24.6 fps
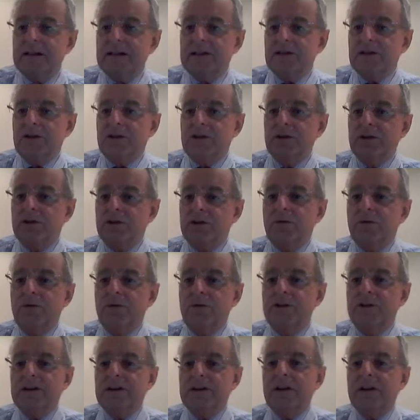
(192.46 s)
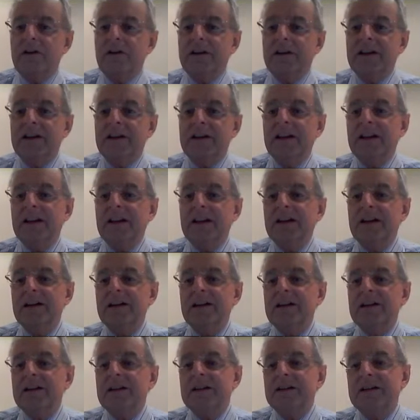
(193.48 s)
turquoise line here.
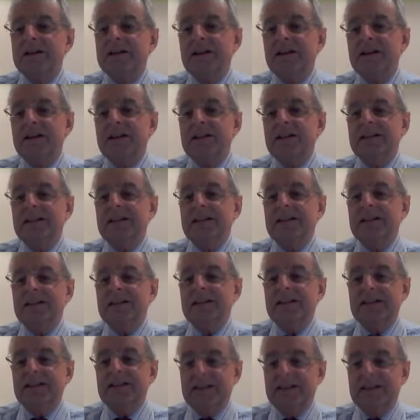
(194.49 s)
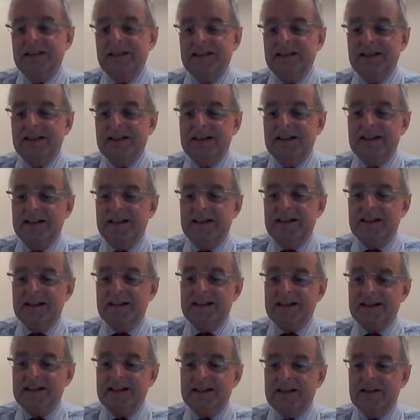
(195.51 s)
Now it
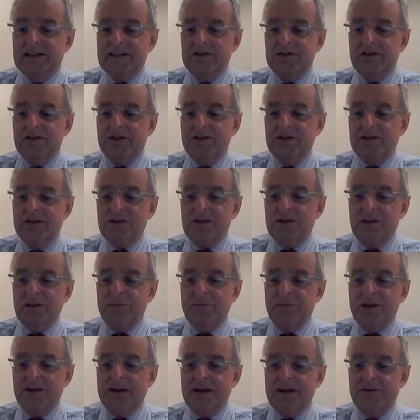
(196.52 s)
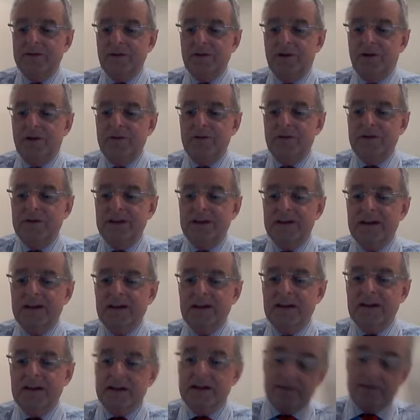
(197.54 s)
is just about on
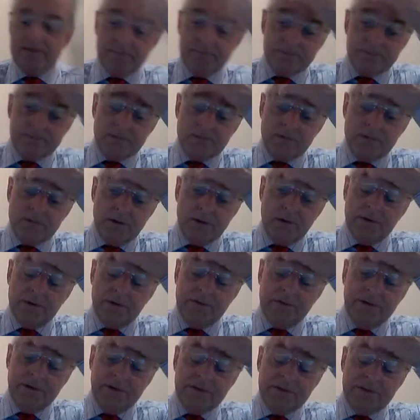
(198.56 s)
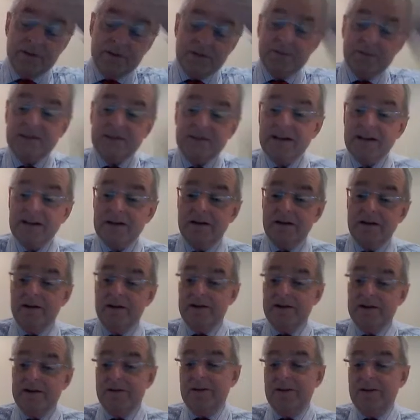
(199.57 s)
the 50%
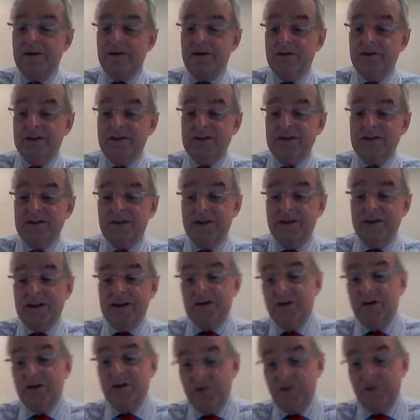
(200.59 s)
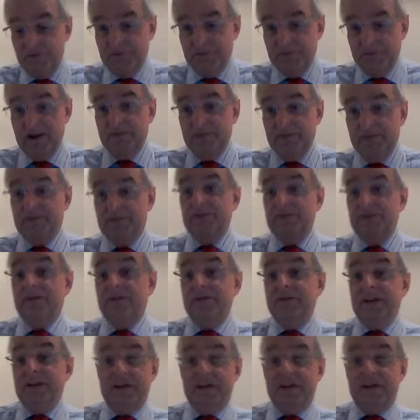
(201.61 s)
line on the RSI. Could have bounced
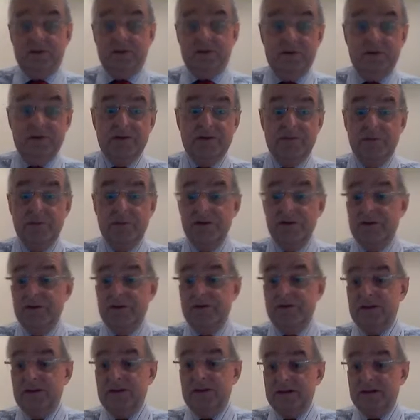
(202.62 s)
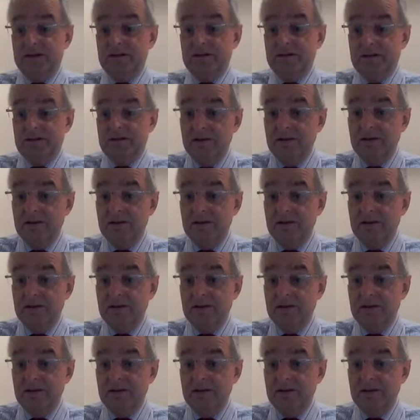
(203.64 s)
off it, could have, would have, didn't.